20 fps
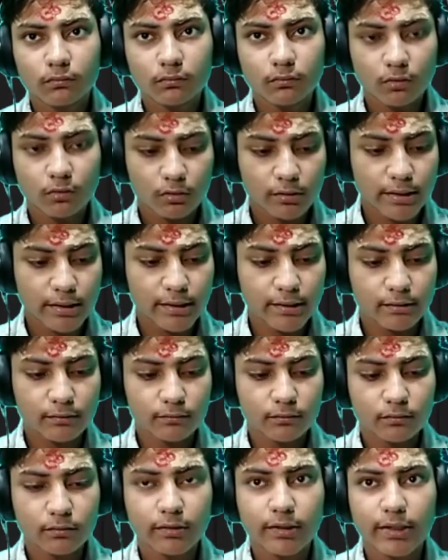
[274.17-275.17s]

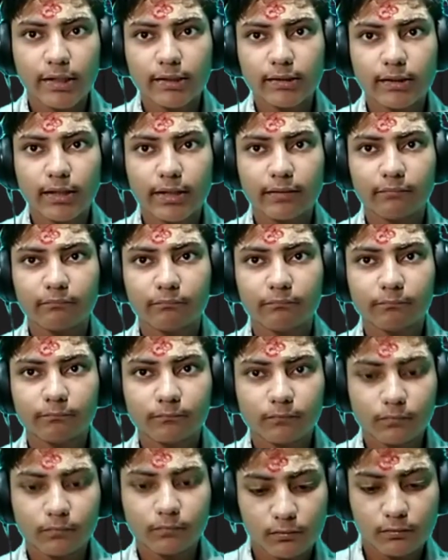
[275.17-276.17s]
date time
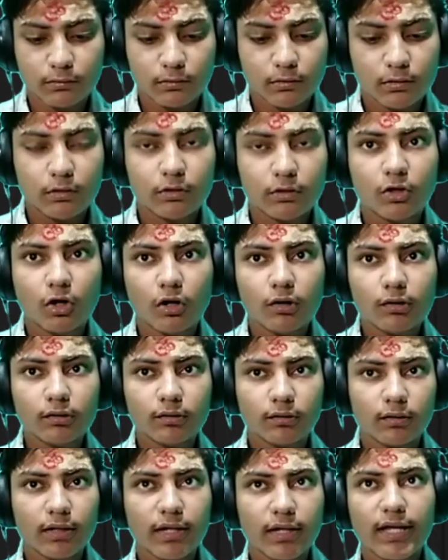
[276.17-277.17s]
dot
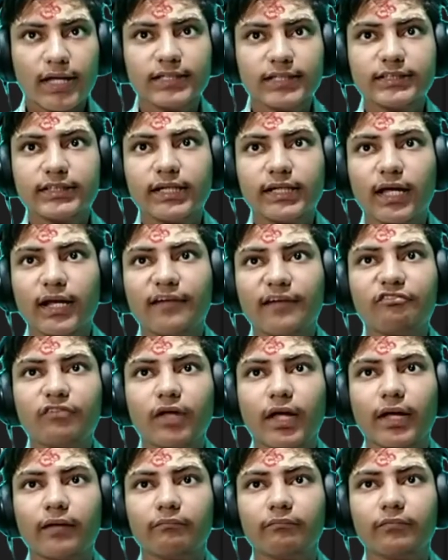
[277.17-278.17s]
strf
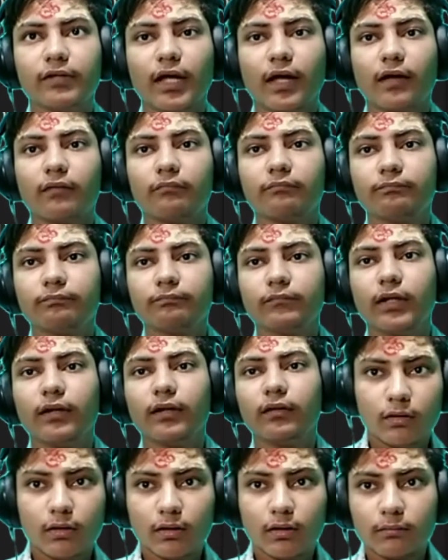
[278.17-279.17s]
time. Yeah,
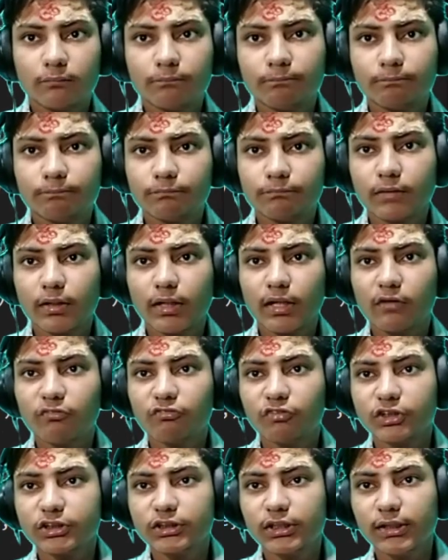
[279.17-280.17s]
here
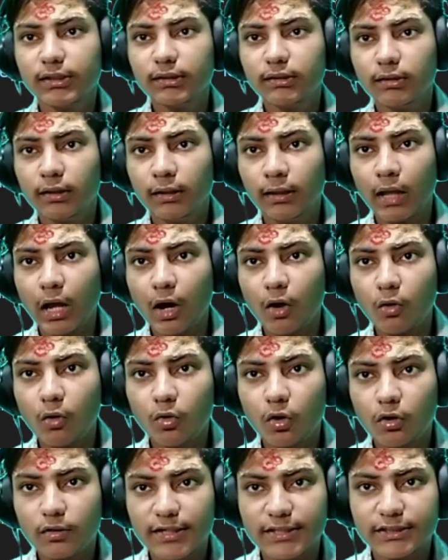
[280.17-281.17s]
firstly now dot
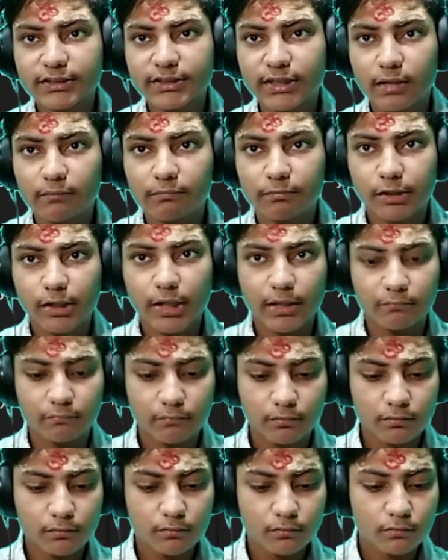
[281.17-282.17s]
strp time,
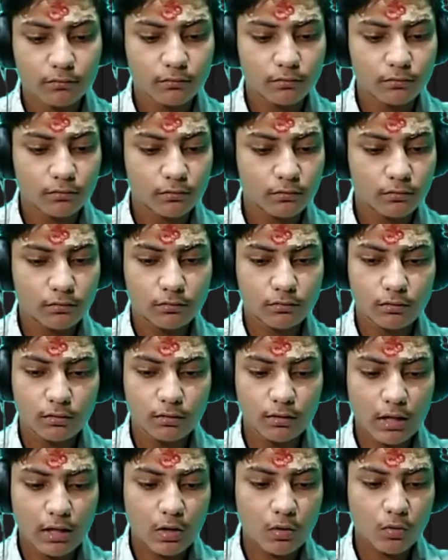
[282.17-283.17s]

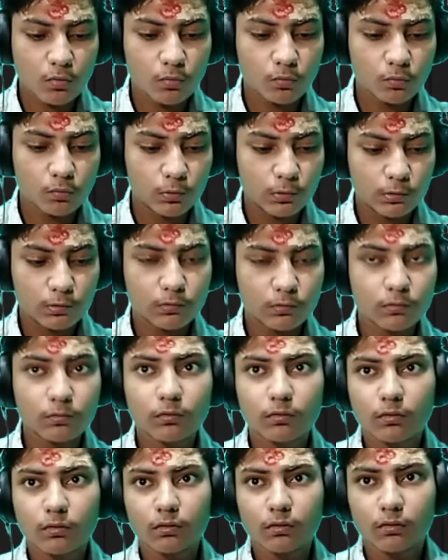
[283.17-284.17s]
now
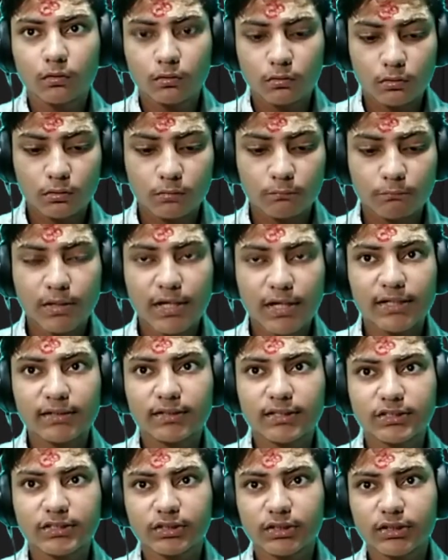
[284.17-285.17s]

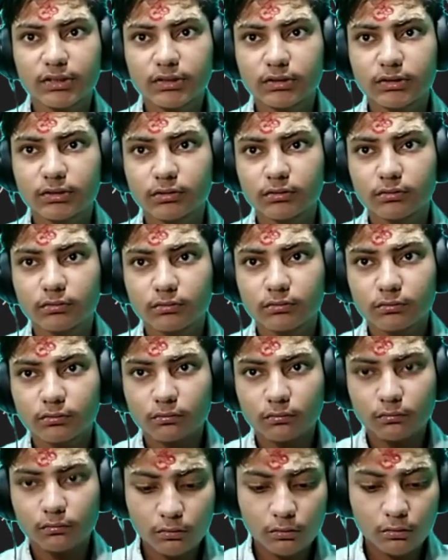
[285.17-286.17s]
parenthesis
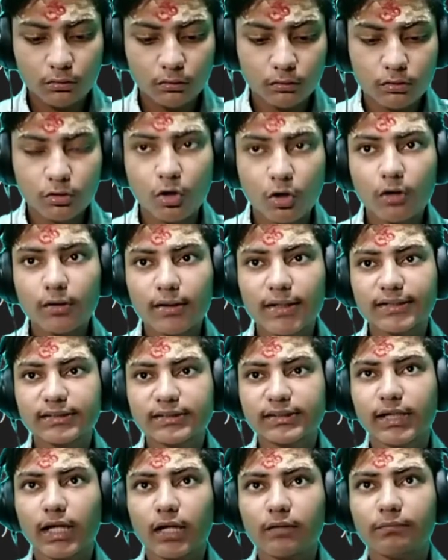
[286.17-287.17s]
dot
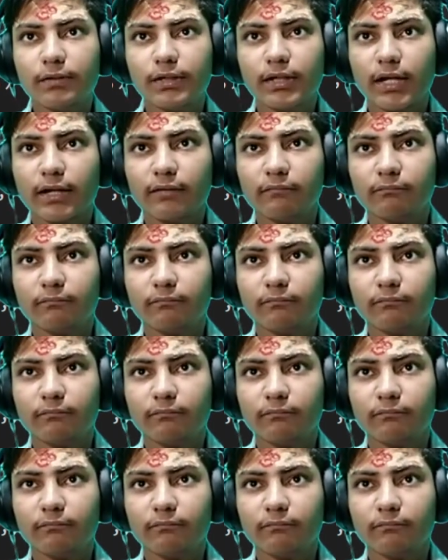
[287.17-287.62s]
strp time.